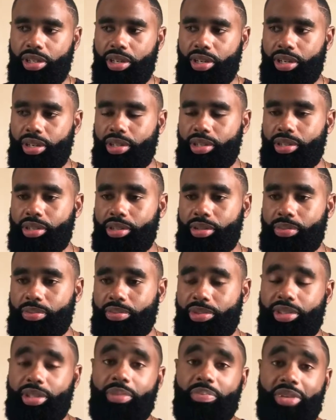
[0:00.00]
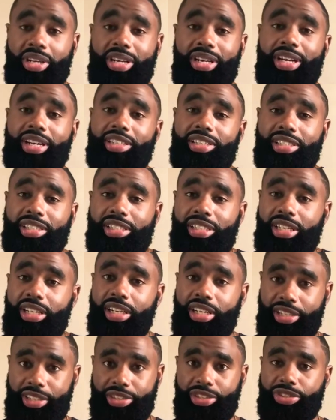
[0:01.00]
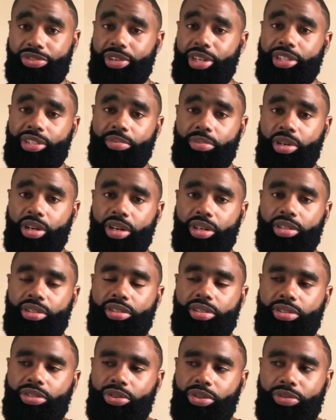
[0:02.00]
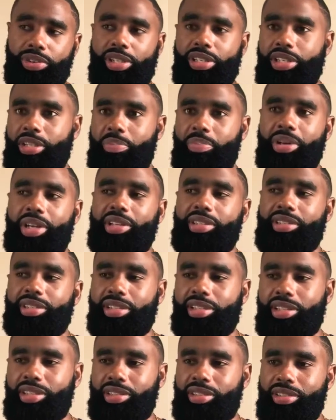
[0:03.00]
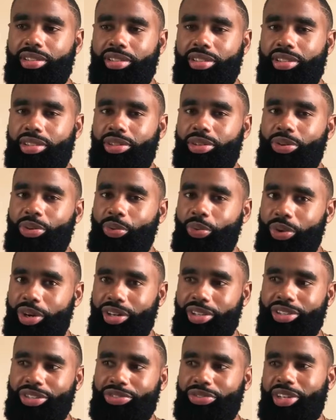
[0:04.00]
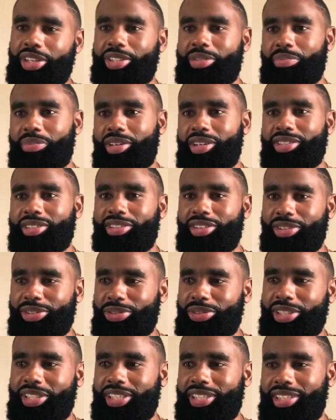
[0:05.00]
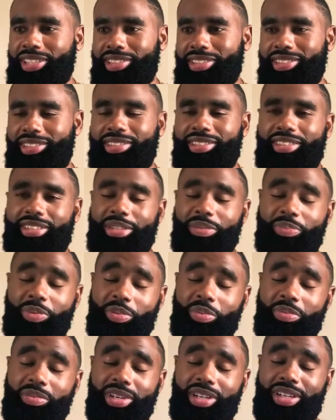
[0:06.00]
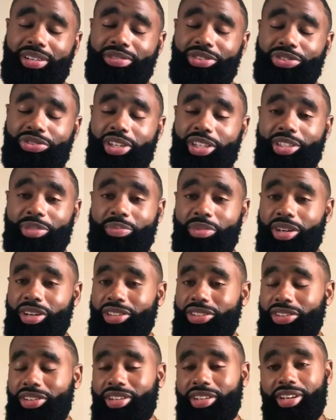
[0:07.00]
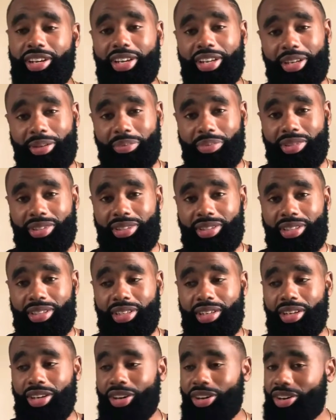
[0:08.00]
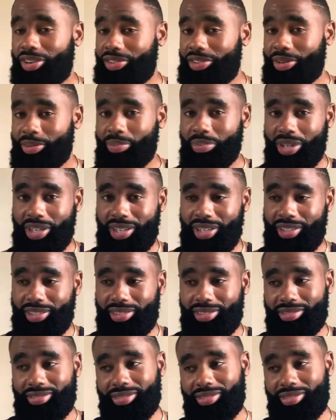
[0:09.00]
Some men actually like stretch marks, so it really depends like where the stretch marks are located. Some people might have stretch marks on their hips or their butt.